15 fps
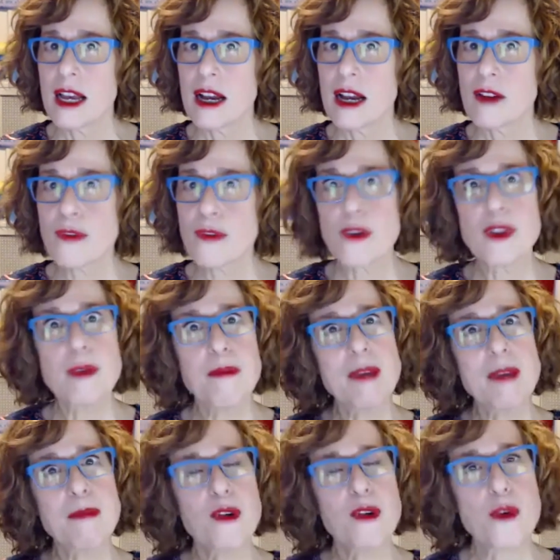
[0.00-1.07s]
for the
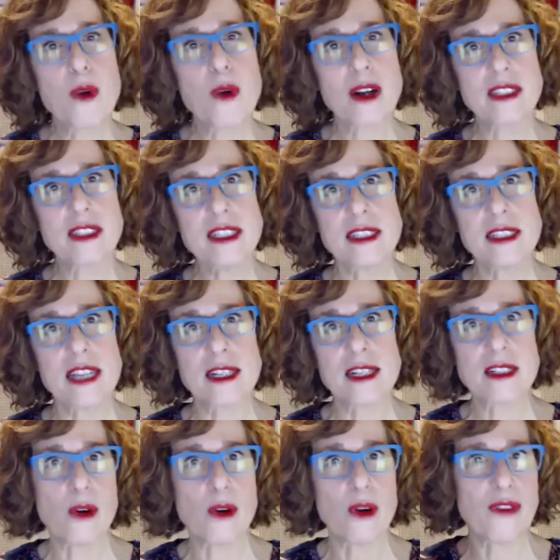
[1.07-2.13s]
people who are listening.
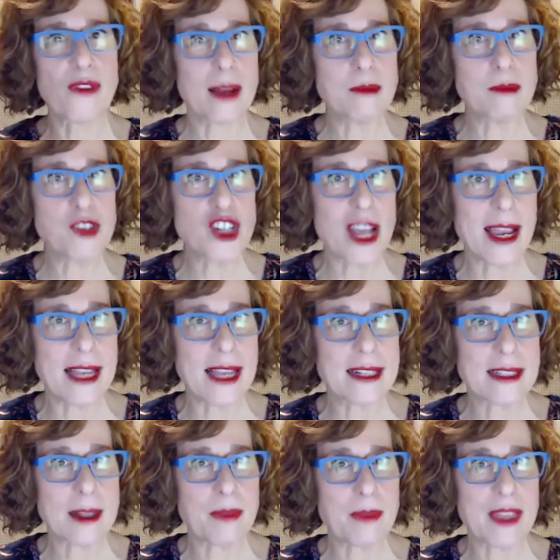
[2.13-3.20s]
So if I'm shaking
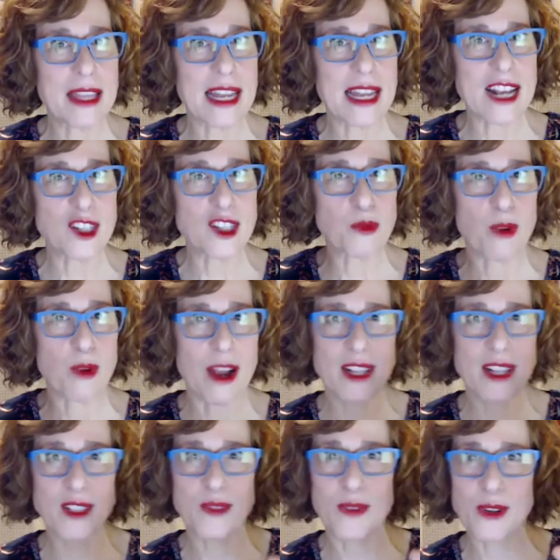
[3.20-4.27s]
something that has
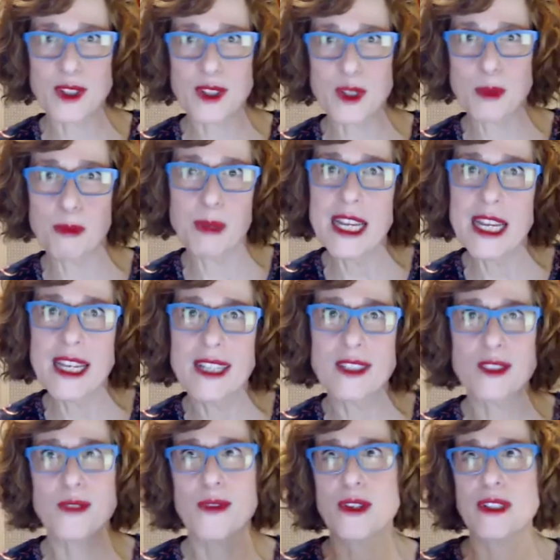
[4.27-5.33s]
rice versus
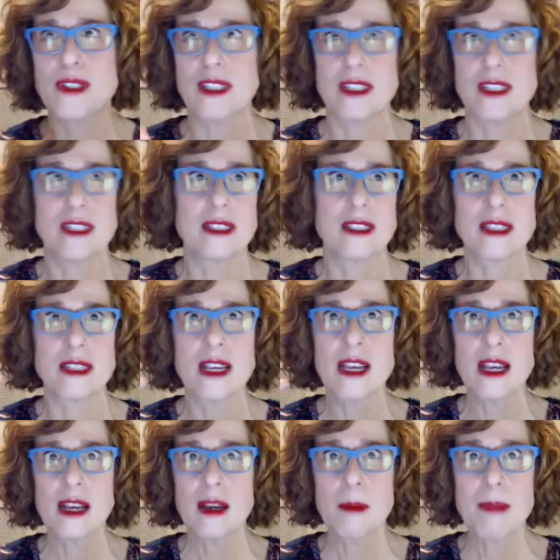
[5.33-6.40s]
beans versus
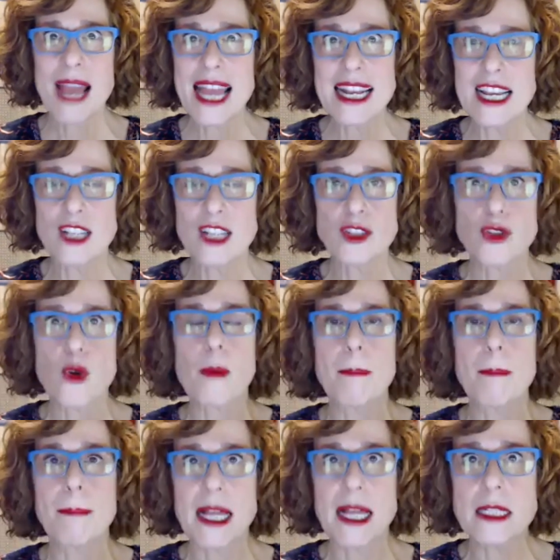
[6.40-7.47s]
pennies
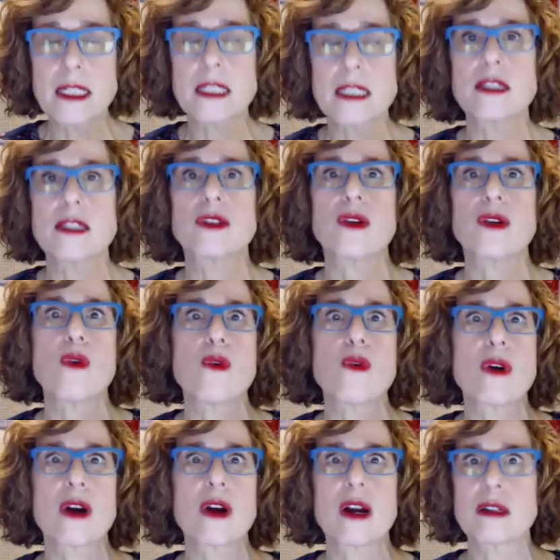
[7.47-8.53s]
or buttons
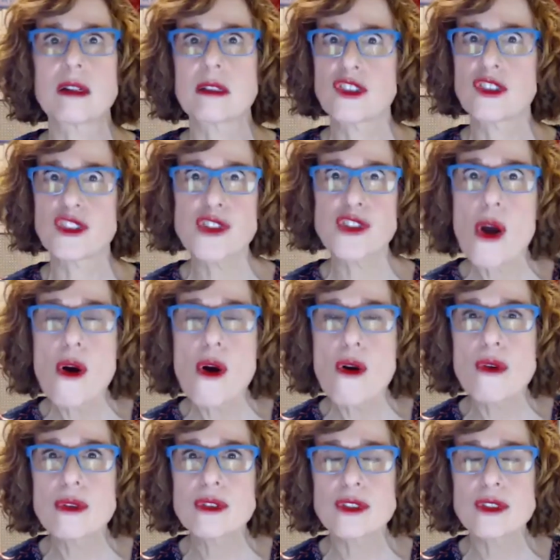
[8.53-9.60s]
or
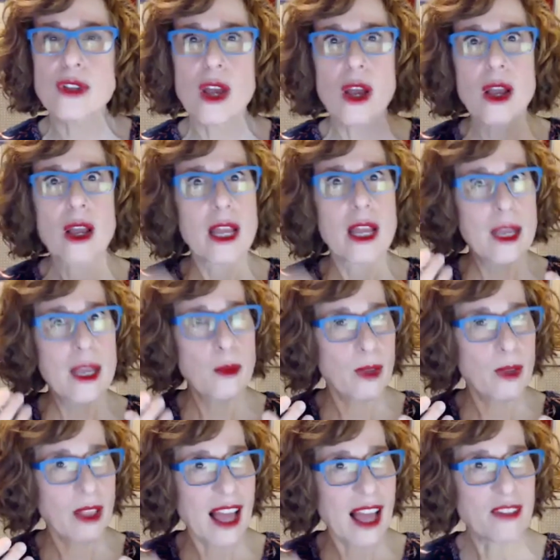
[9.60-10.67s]
stones, it
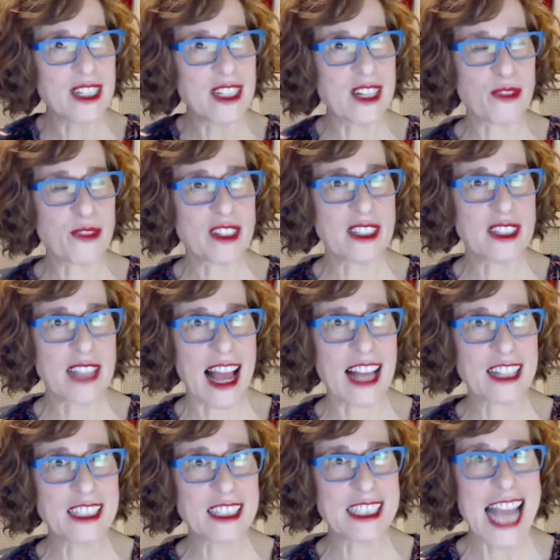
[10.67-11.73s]
will have a different
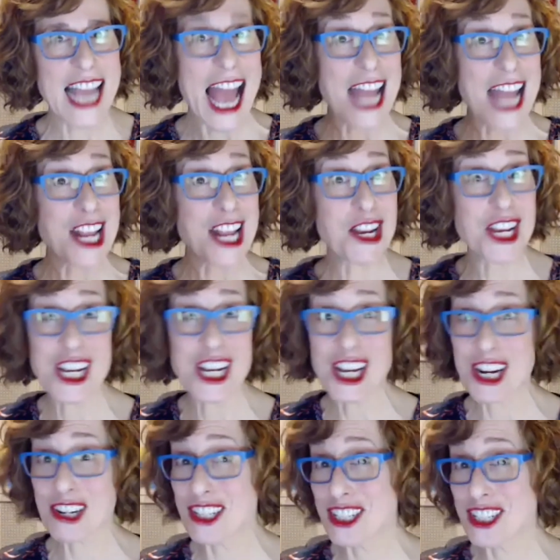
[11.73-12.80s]
sound, and you can
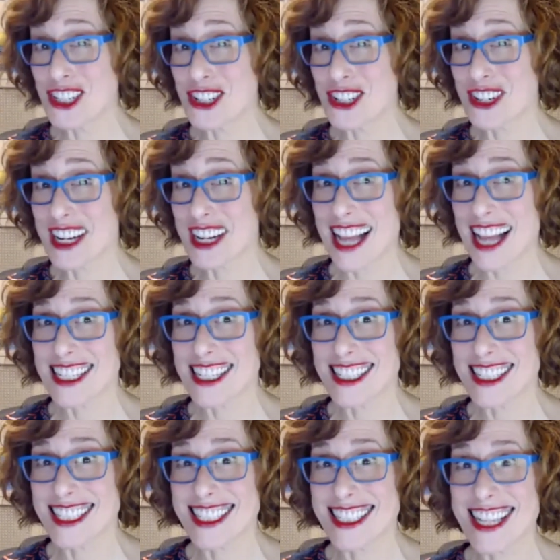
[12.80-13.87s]
encourage your
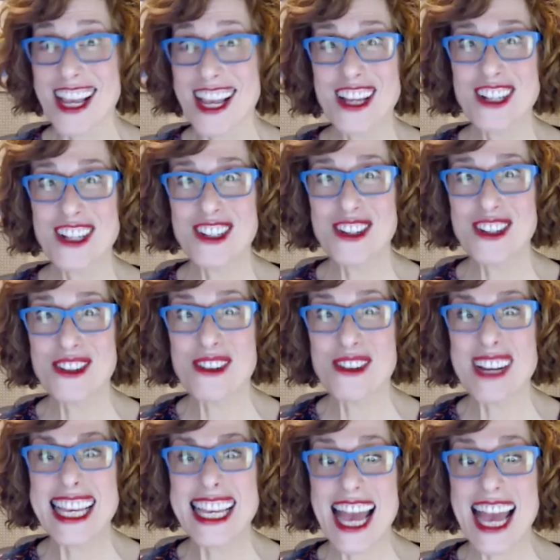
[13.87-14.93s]
guests to
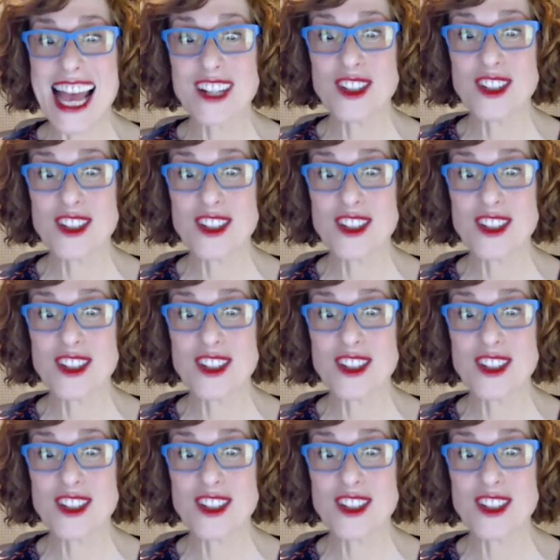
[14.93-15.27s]
guess